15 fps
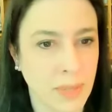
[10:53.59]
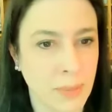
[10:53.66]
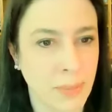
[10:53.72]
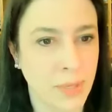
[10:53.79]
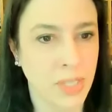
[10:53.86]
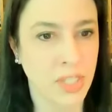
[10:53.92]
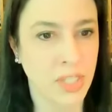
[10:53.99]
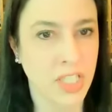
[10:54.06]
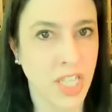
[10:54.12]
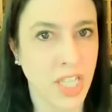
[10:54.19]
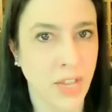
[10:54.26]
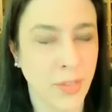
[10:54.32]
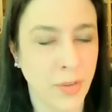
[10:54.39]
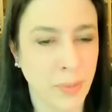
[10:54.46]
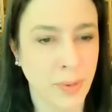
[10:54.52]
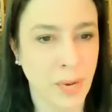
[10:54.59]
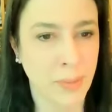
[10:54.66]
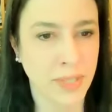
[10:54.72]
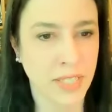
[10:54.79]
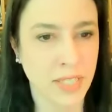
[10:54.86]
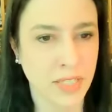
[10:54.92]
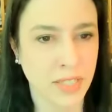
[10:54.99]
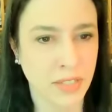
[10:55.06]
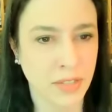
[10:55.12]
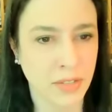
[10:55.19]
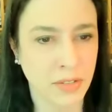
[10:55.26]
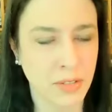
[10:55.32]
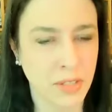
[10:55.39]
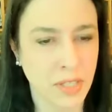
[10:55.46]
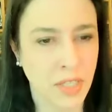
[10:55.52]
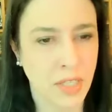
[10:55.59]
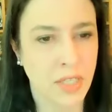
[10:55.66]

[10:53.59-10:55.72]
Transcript: me purchase other properties too.